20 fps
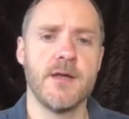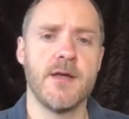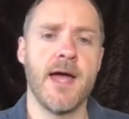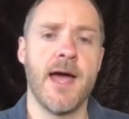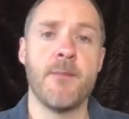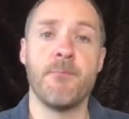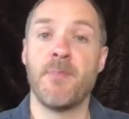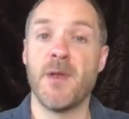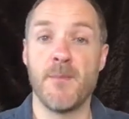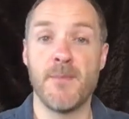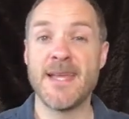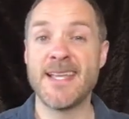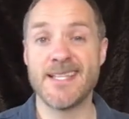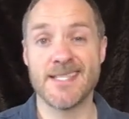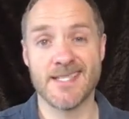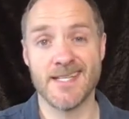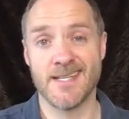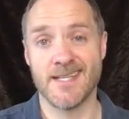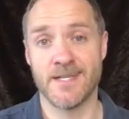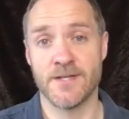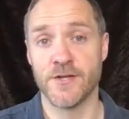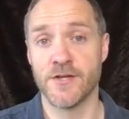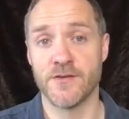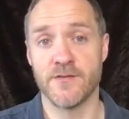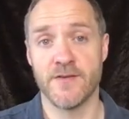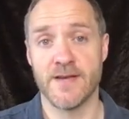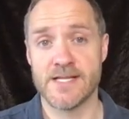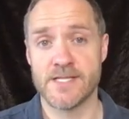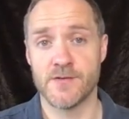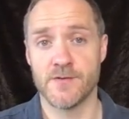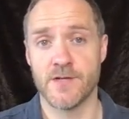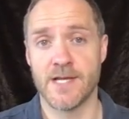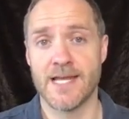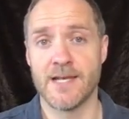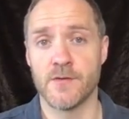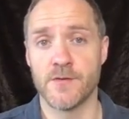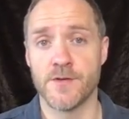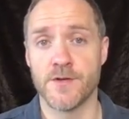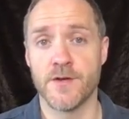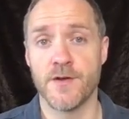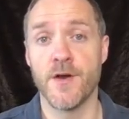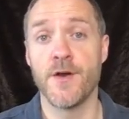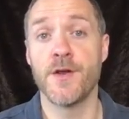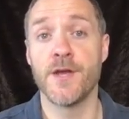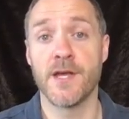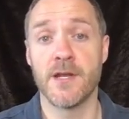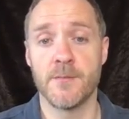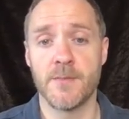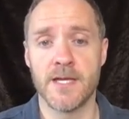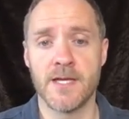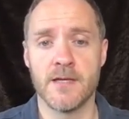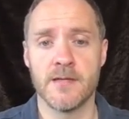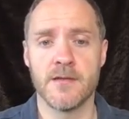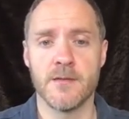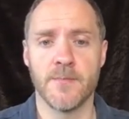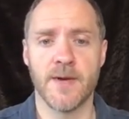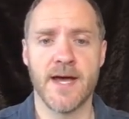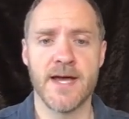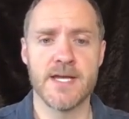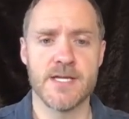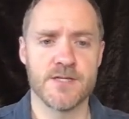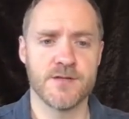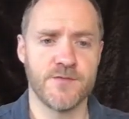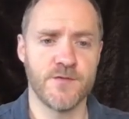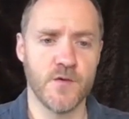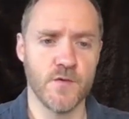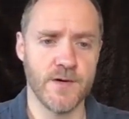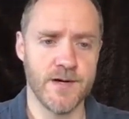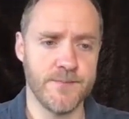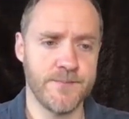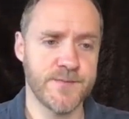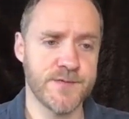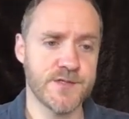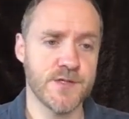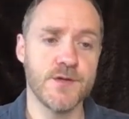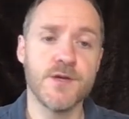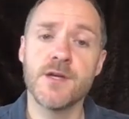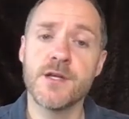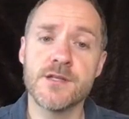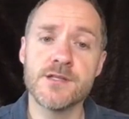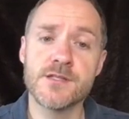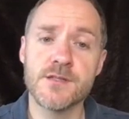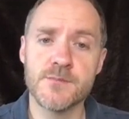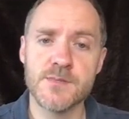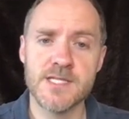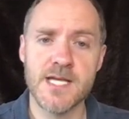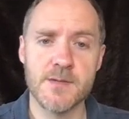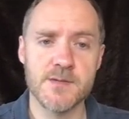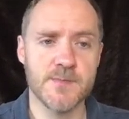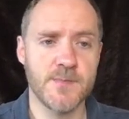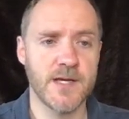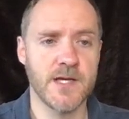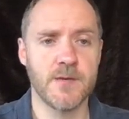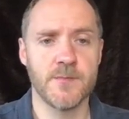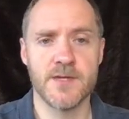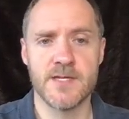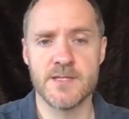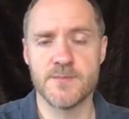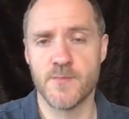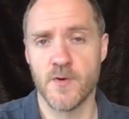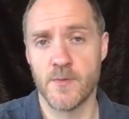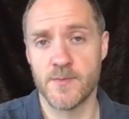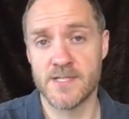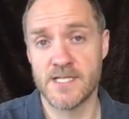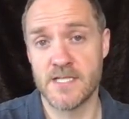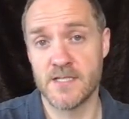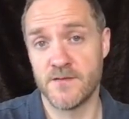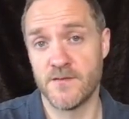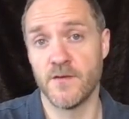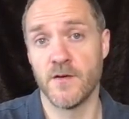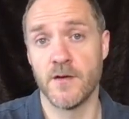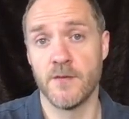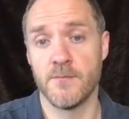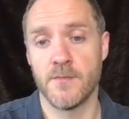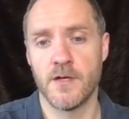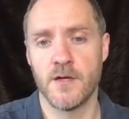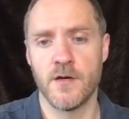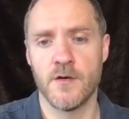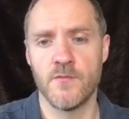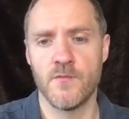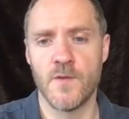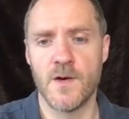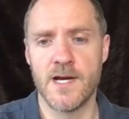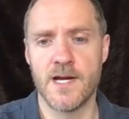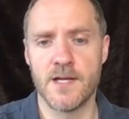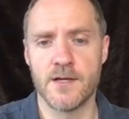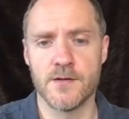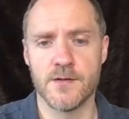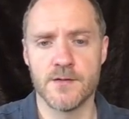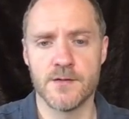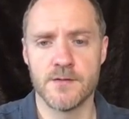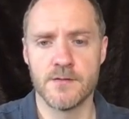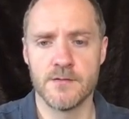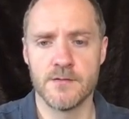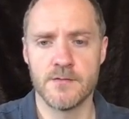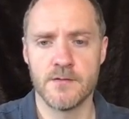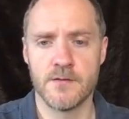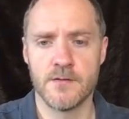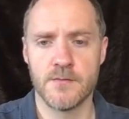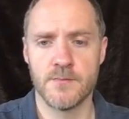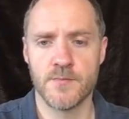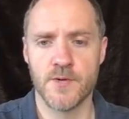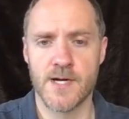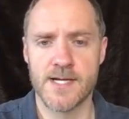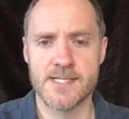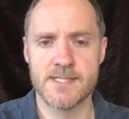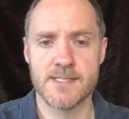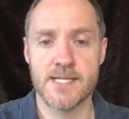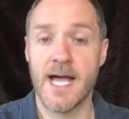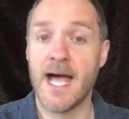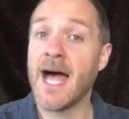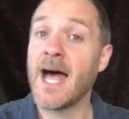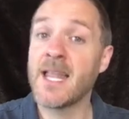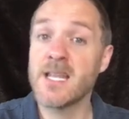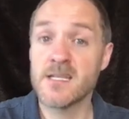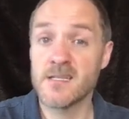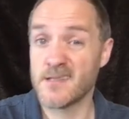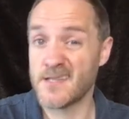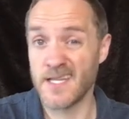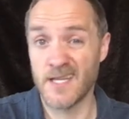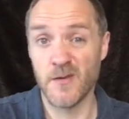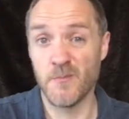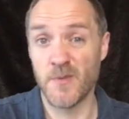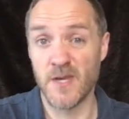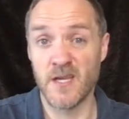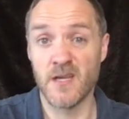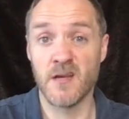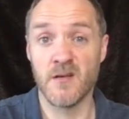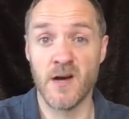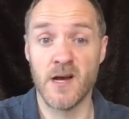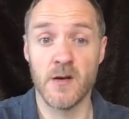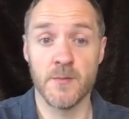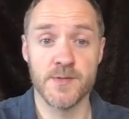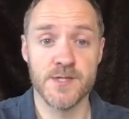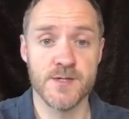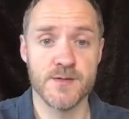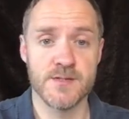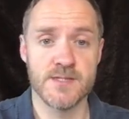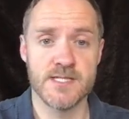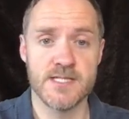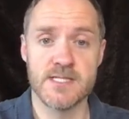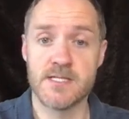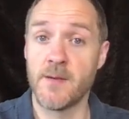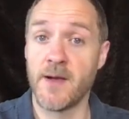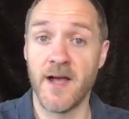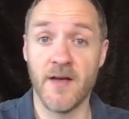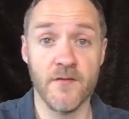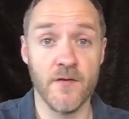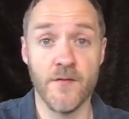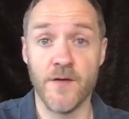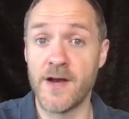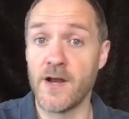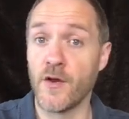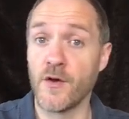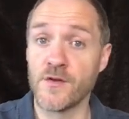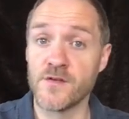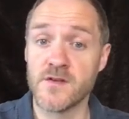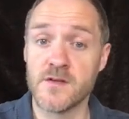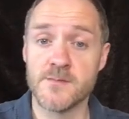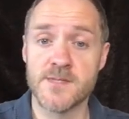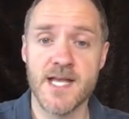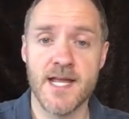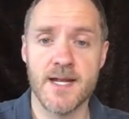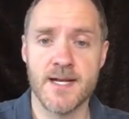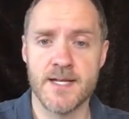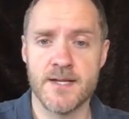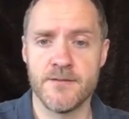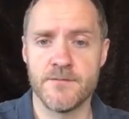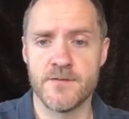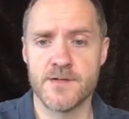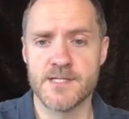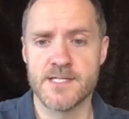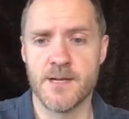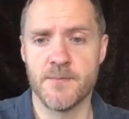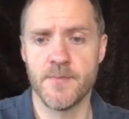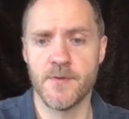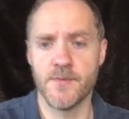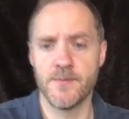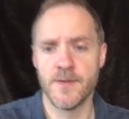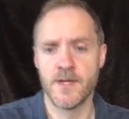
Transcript: But it means that another investor or landlord, they're only going to be the buyers for it. So you can sometimes pick up these properties for a really good price. And they could be great opportunities. They might have a very long-term tenant in, for example.